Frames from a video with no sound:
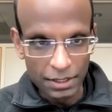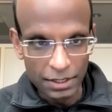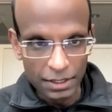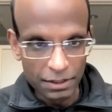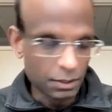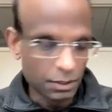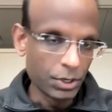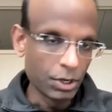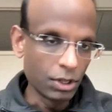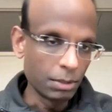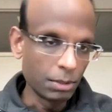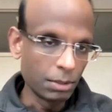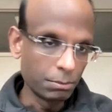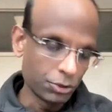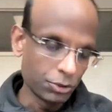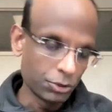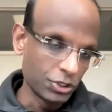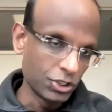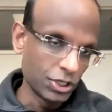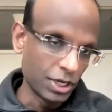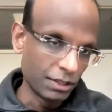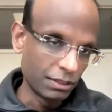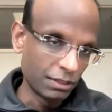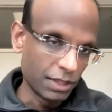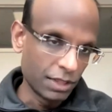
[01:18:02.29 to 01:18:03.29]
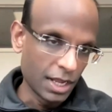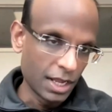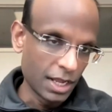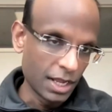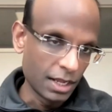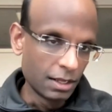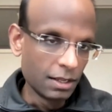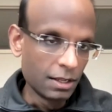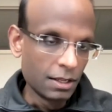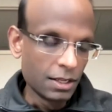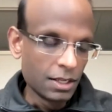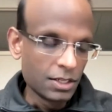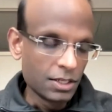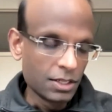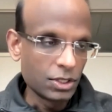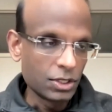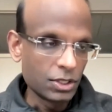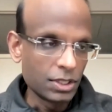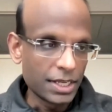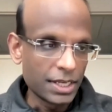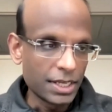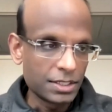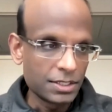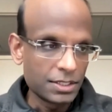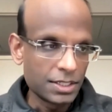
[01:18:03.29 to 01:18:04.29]
I think we all appreciate that. So
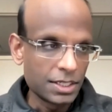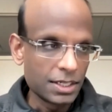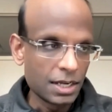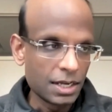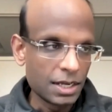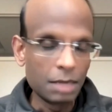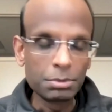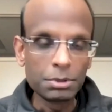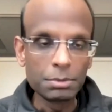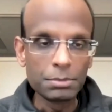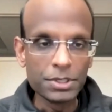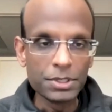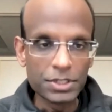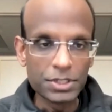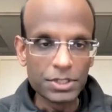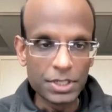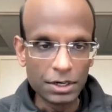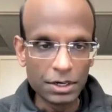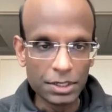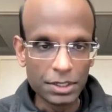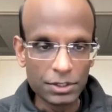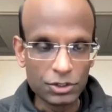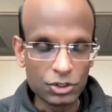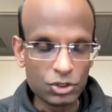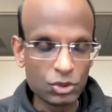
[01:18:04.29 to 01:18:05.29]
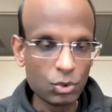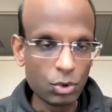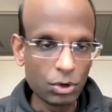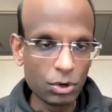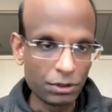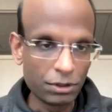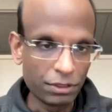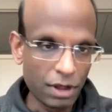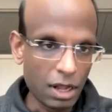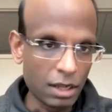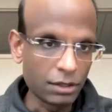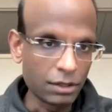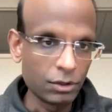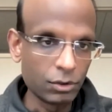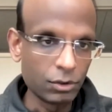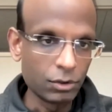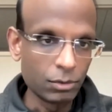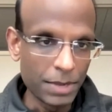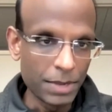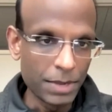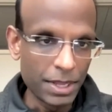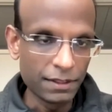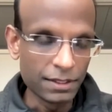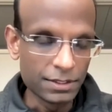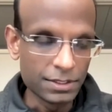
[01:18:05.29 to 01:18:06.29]
they like to see complementarity, two orthogonal
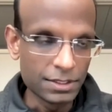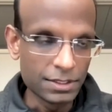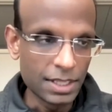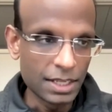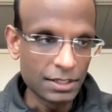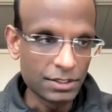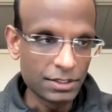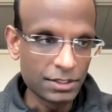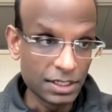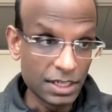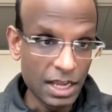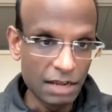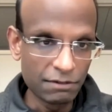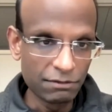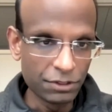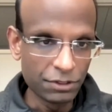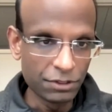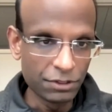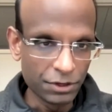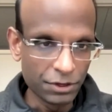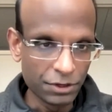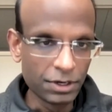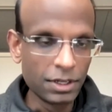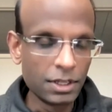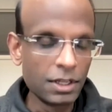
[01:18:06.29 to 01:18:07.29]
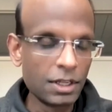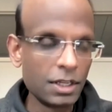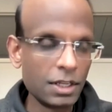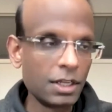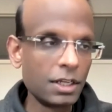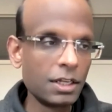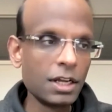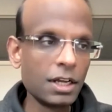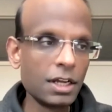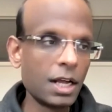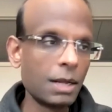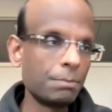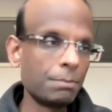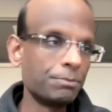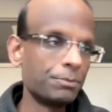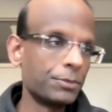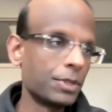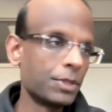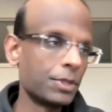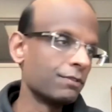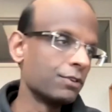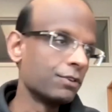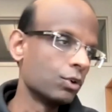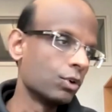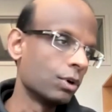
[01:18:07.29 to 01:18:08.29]
methods that together
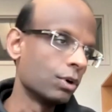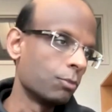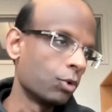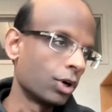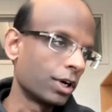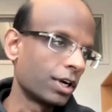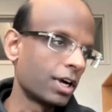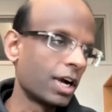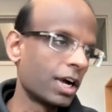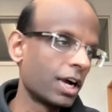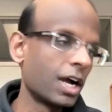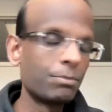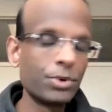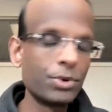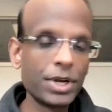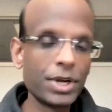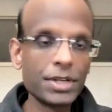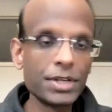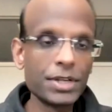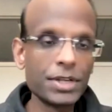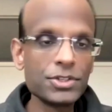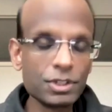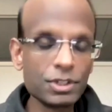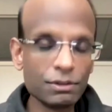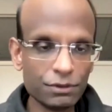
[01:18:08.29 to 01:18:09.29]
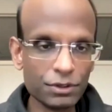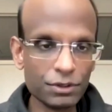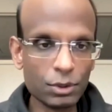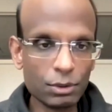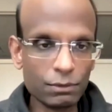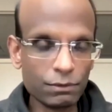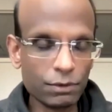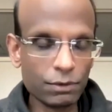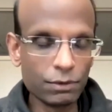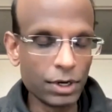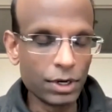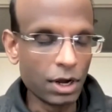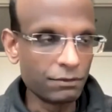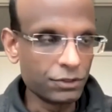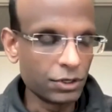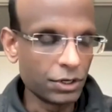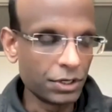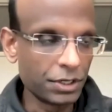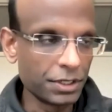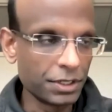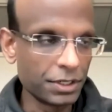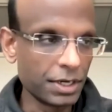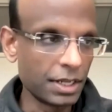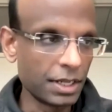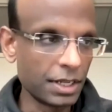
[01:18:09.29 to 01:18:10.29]
give you a more comprehensive view of what
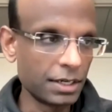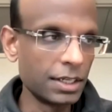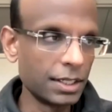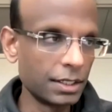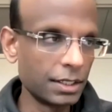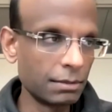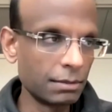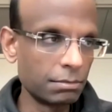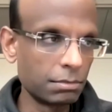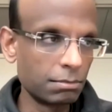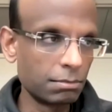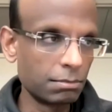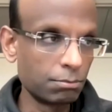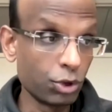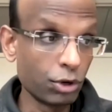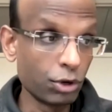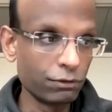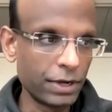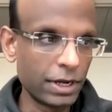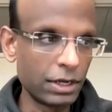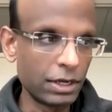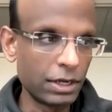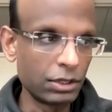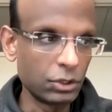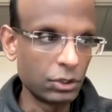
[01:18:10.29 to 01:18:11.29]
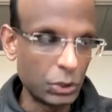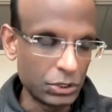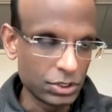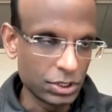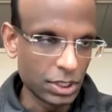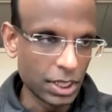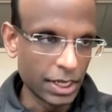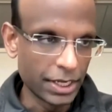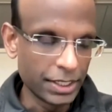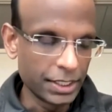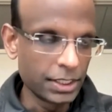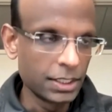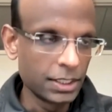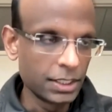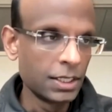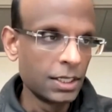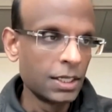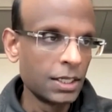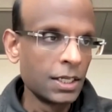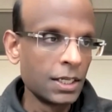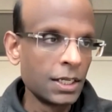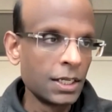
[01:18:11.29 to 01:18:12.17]
off-target editing profile looks like.